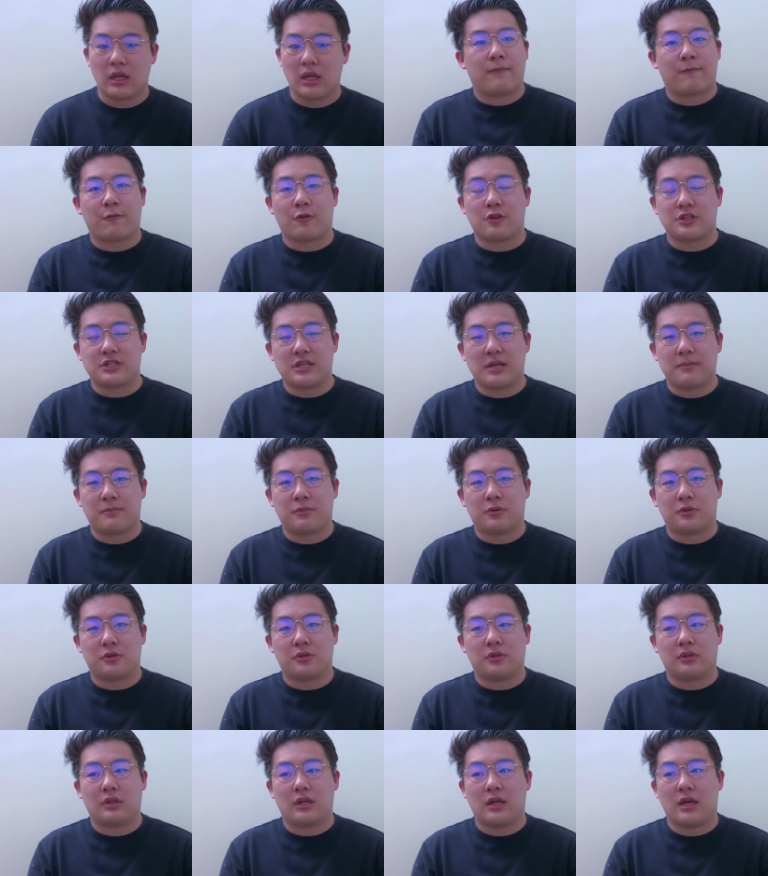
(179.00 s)
For
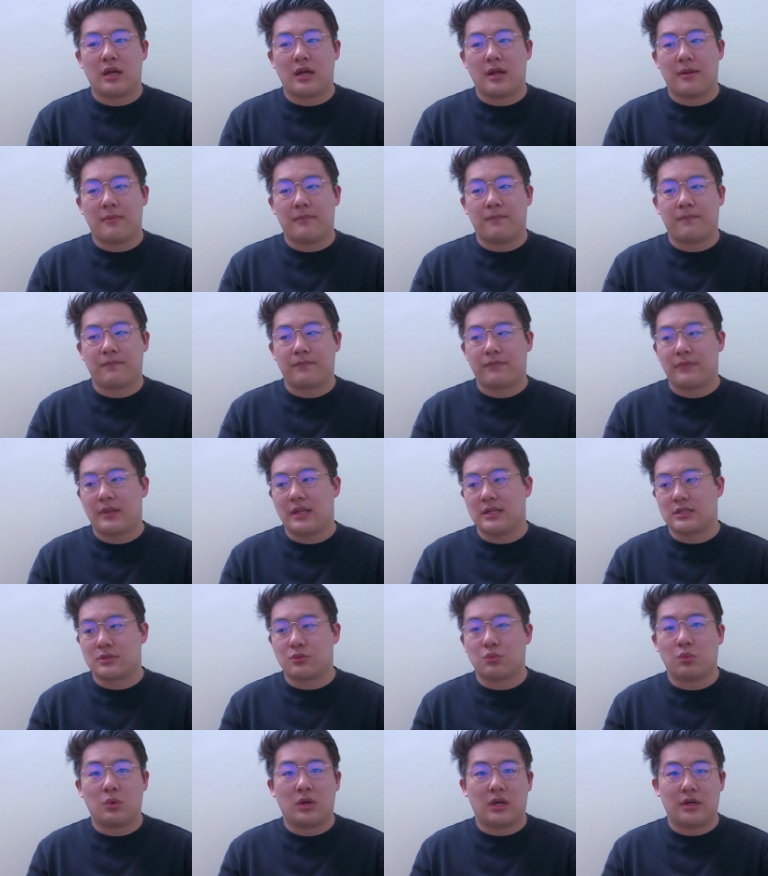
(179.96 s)
example, um,
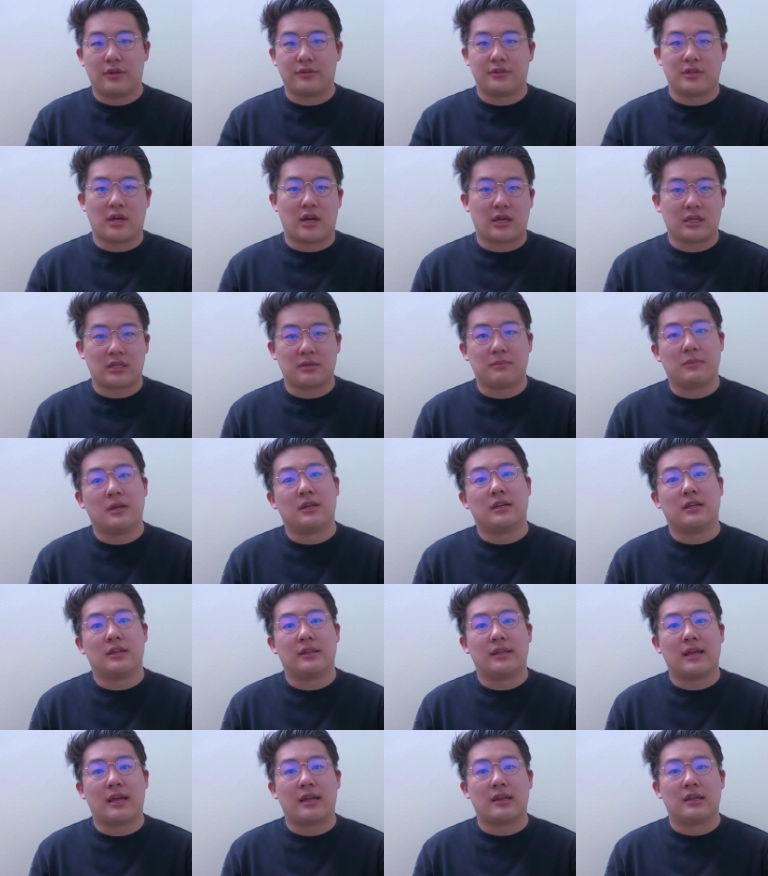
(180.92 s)
it's well
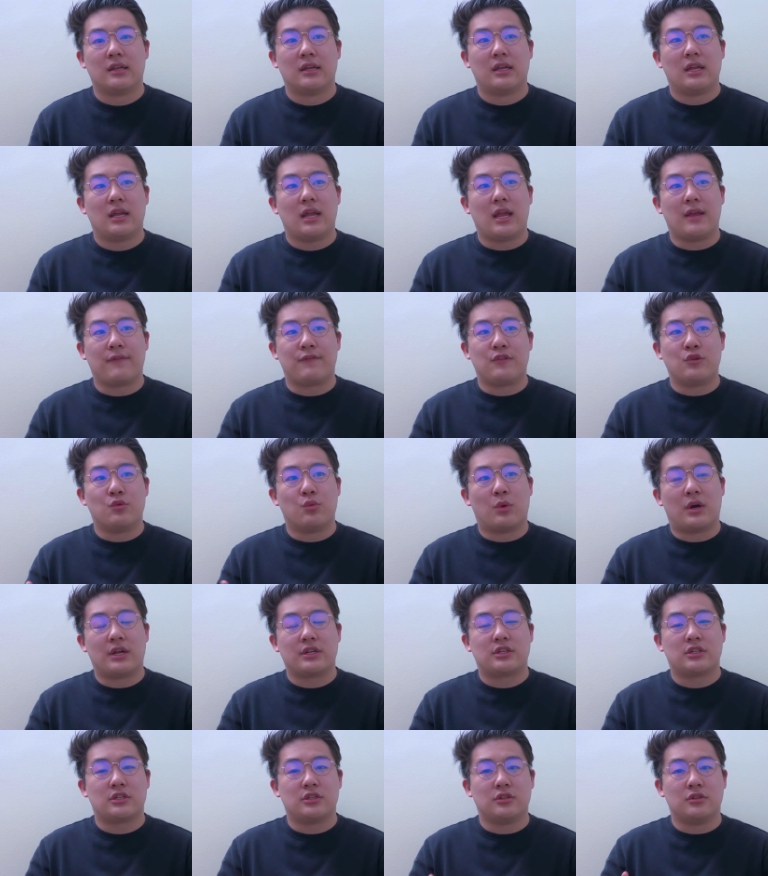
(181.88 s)
documented that if you
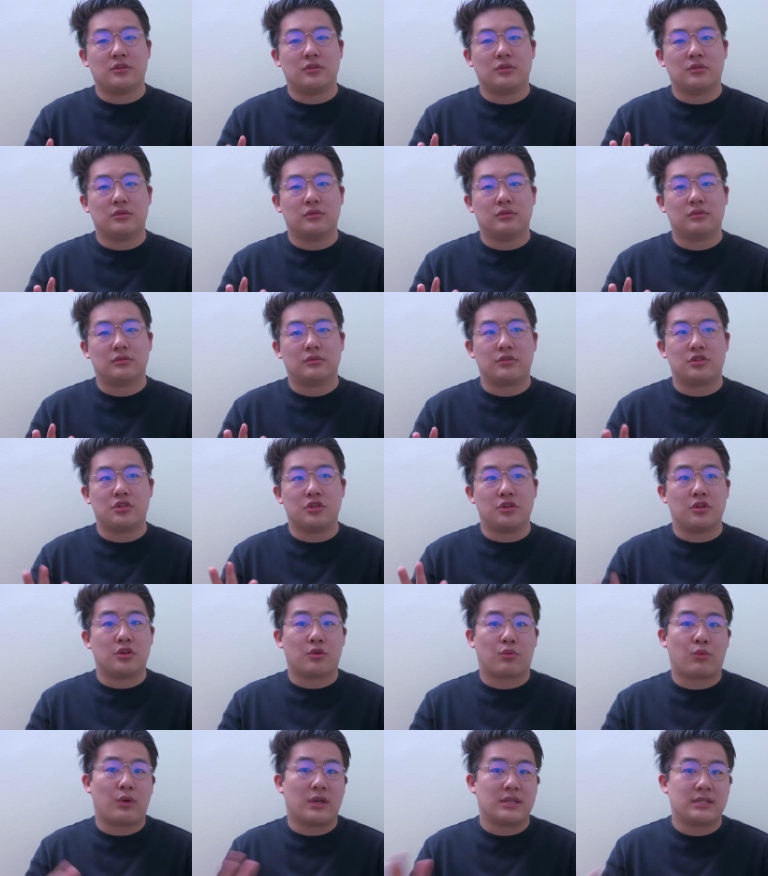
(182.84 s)
want to do
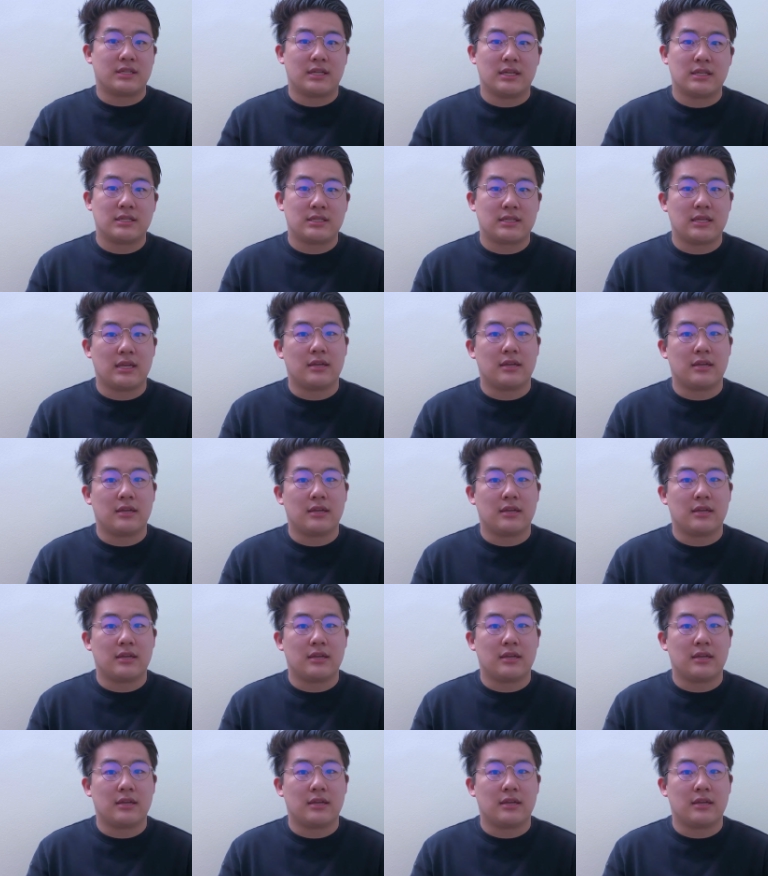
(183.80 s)
your residency